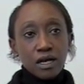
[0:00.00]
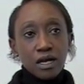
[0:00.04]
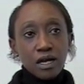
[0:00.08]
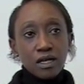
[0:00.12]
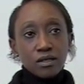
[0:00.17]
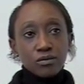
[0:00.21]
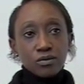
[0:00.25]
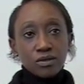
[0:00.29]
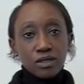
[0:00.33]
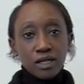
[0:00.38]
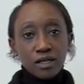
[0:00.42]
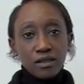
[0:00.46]

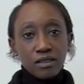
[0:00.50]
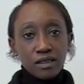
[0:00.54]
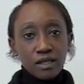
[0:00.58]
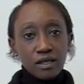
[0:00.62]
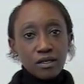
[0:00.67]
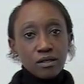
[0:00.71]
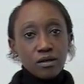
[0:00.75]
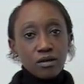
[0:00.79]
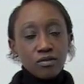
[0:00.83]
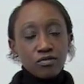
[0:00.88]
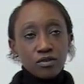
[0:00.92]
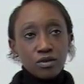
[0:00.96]
And when I
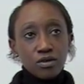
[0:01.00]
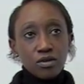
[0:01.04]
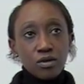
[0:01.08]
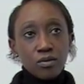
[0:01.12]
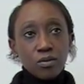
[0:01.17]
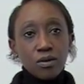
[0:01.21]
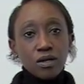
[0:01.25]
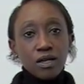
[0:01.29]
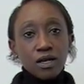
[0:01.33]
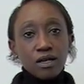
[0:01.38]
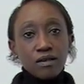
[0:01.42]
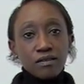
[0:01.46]
think of
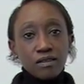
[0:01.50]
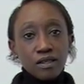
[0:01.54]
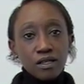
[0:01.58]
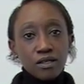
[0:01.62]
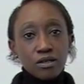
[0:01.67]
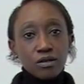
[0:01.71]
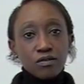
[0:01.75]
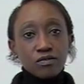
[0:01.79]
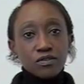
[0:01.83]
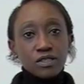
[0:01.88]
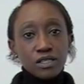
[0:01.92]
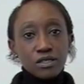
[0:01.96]
global, I think
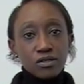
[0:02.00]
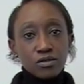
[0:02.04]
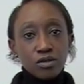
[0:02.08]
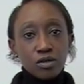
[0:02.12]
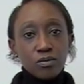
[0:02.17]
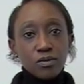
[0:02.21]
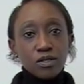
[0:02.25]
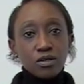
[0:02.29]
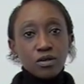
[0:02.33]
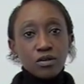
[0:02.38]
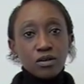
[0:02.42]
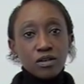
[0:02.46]
of this
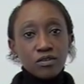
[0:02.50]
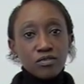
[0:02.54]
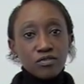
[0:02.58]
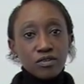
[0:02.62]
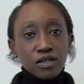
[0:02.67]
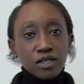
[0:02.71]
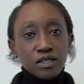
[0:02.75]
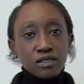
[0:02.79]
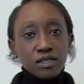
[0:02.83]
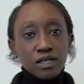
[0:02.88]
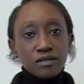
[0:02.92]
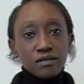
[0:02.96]
domino
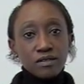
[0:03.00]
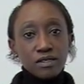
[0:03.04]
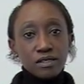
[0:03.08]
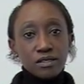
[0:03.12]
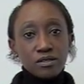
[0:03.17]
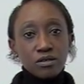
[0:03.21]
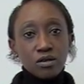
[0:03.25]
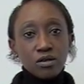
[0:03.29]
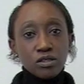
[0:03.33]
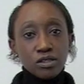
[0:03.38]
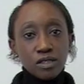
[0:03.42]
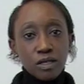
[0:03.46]
effect and this
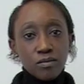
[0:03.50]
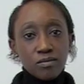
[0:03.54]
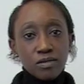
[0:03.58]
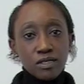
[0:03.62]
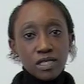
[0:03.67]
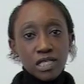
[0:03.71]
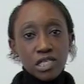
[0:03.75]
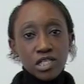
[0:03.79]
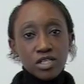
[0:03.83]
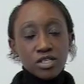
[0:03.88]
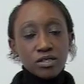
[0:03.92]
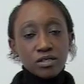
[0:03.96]

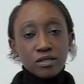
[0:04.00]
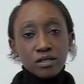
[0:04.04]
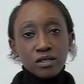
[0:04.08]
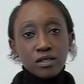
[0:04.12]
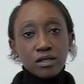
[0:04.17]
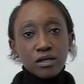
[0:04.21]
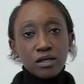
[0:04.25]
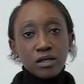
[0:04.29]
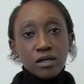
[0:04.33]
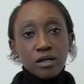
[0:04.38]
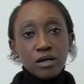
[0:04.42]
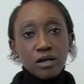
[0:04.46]
contamination
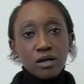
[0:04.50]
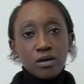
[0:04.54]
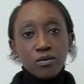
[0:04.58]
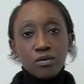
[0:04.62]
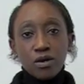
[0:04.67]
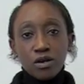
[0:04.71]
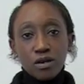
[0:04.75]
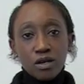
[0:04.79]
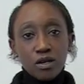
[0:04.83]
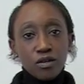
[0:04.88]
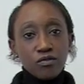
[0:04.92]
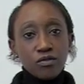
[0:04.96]

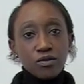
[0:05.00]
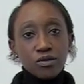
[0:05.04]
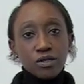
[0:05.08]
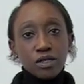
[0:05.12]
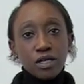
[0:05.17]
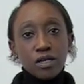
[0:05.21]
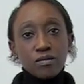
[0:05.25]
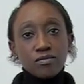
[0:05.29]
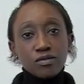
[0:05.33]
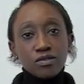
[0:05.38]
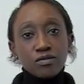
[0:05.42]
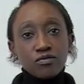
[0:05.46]
wherever it
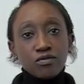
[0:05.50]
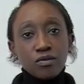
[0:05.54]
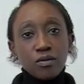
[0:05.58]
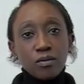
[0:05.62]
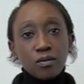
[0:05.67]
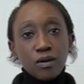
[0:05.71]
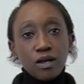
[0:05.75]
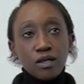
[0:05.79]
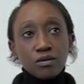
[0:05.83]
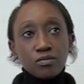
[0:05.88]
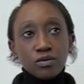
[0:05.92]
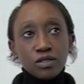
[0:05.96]
comes
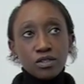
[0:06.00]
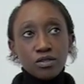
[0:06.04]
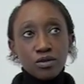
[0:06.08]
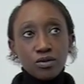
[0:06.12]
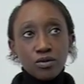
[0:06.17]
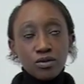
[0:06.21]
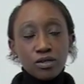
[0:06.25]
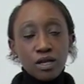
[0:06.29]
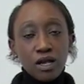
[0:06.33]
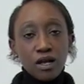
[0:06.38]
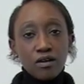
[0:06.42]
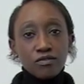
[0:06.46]
from. And we
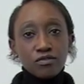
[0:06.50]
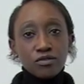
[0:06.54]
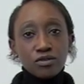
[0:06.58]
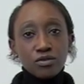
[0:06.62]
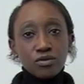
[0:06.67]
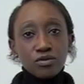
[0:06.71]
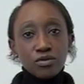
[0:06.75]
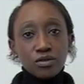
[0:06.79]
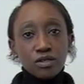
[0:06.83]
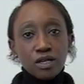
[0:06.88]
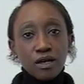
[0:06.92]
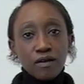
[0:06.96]
don't have to
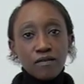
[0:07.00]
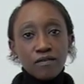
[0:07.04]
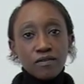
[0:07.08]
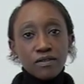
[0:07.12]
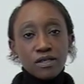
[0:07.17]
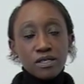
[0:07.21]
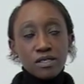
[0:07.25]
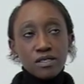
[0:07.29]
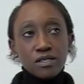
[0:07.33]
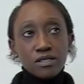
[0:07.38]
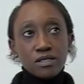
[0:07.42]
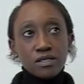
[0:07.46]
look at
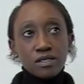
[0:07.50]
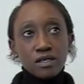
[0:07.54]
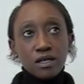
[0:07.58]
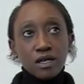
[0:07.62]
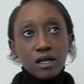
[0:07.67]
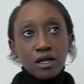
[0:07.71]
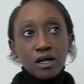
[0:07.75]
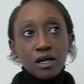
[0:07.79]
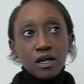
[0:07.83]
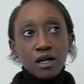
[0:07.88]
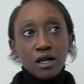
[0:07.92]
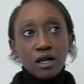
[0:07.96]
this
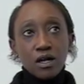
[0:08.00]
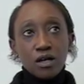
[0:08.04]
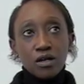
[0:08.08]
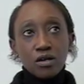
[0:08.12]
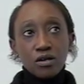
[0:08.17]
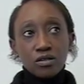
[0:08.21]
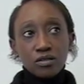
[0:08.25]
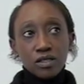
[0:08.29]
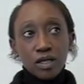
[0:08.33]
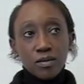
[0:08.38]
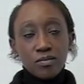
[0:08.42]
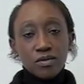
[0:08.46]

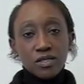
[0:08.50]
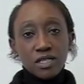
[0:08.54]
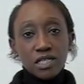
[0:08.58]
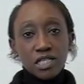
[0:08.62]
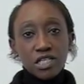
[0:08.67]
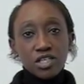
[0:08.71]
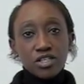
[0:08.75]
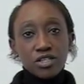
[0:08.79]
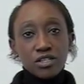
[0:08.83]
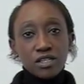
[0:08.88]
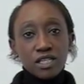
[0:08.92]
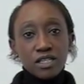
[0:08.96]

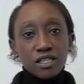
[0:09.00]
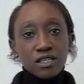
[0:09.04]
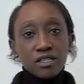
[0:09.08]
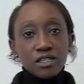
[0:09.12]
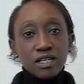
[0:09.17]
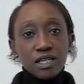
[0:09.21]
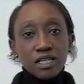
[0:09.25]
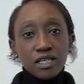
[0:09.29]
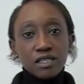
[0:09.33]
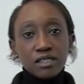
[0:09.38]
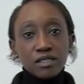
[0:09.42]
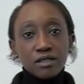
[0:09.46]
contamination in a
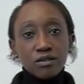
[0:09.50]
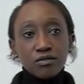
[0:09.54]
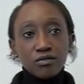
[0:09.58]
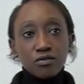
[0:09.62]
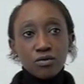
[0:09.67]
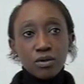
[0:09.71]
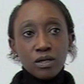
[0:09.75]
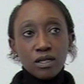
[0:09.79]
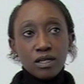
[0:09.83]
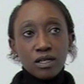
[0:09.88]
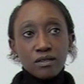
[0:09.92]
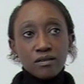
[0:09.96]
negative
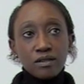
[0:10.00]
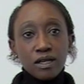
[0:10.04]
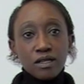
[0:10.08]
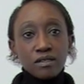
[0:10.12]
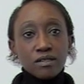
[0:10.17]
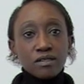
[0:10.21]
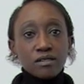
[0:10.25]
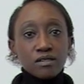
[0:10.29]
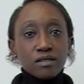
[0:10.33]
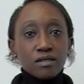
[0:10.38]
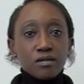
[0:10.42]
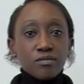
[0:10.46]
way. That
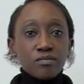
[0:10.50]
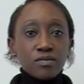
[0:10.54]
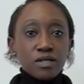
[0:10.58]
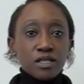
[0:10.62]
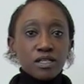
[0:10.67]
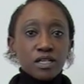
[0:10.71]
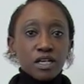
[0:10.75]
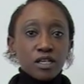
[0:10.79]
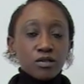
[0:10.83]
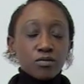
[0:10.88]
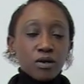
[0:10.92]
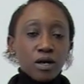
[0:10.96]
doesn't mean
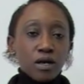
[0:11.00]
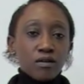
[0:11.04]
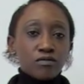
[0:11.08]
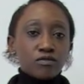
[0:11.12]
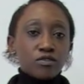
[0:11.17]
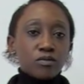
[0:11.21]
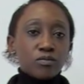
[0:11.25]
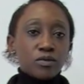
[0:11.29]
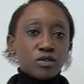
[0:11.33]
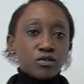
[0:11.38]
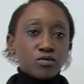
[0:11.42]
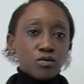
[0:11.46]
that we have
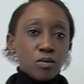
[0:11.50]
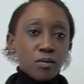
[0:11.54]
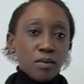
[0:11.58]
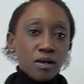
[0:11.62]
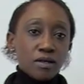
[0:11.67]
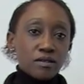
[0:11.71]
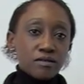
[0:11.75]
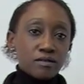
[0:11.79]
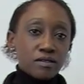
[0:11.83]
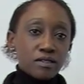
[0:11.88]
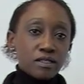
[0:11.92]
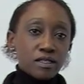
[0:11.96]
to be
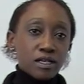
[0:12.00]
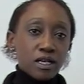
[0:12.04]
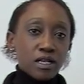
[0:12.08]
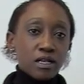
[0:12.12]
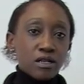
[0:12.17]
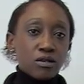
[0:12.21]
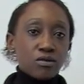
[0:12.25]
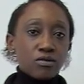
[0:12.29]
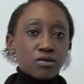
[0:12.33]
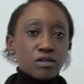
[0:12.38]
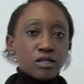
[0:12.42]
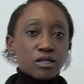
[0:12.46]
romantic
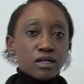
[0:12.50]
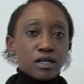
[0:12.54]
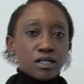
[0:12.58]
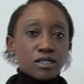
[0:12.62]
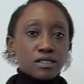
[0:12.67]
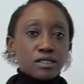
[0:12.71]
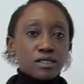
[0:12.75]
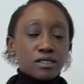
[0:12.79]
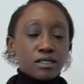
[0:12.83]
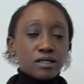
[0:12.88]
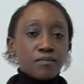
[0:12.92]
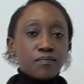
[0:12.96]
and look at
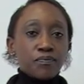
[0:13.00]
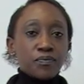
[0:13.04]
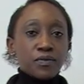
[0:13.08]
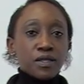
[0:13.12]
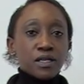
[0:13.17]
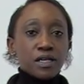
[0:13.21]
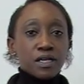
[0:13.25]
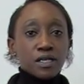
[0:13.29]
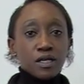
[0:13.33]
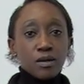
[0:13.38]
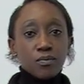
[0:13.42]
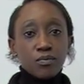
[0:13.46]
it
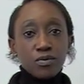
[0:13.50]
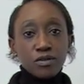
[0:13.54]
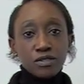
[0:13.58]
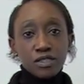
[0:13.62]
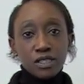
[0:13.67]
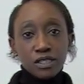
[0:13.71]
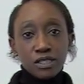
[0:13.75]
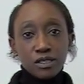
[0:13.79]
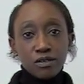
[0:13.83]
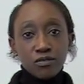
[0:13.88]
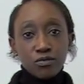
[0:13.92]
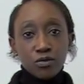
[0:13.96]
in a
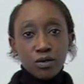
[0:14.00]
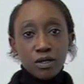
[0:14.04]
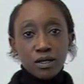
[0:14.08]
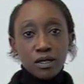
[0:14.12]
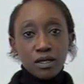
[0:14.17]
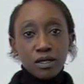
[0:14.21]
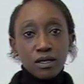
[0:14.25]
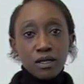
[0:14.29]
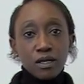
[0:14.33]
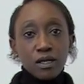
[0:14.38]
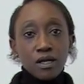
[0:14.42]
positive way.